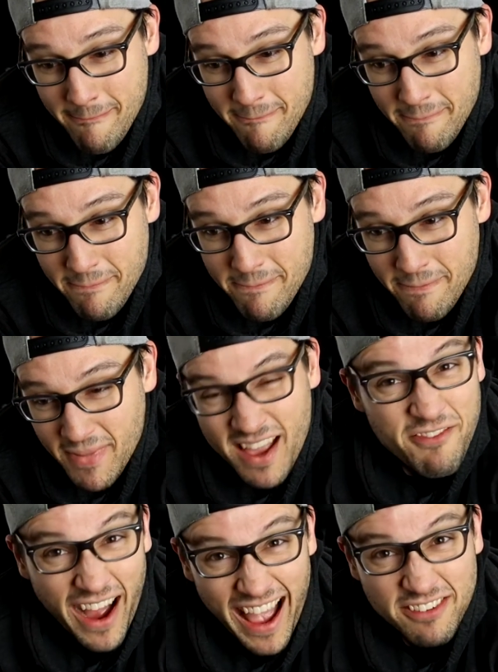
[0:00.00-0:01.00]

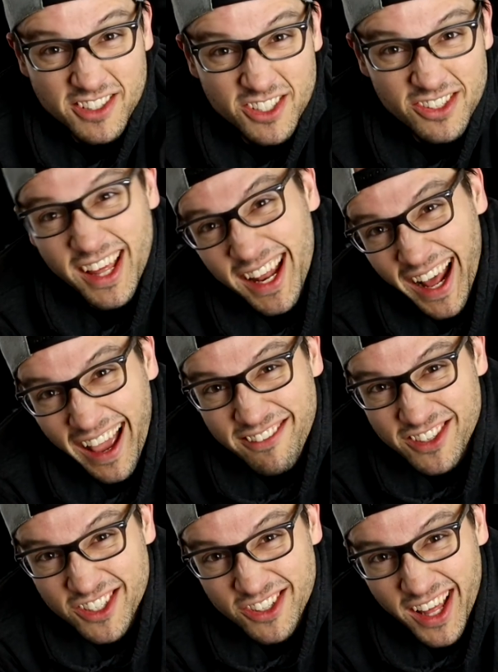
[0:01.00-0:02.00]
If I have to do that, I have
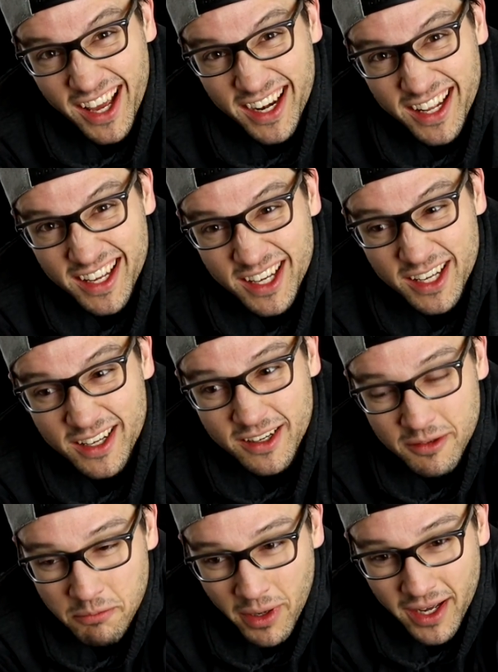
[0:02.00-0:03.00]
to do that,
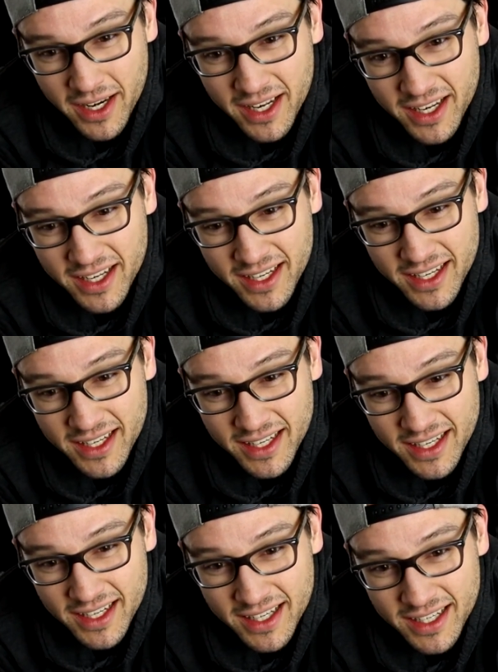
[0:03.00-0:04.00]
but
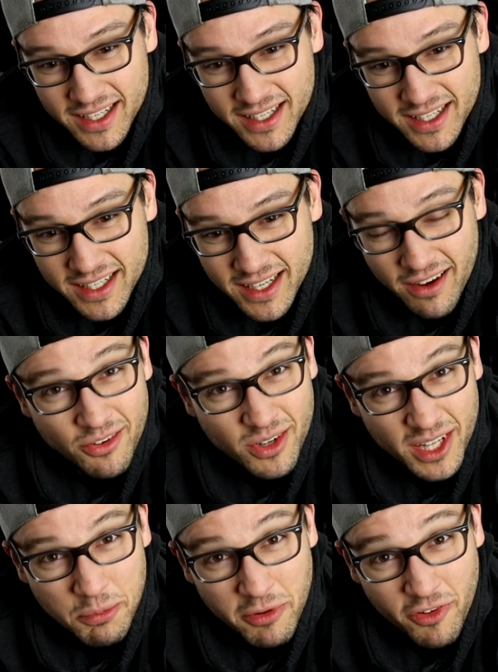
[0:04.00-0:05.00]
I'd
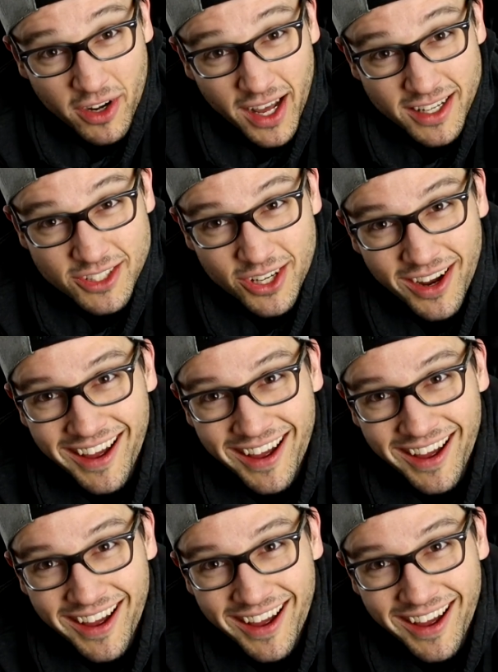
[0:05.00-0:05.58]
really prefer not to.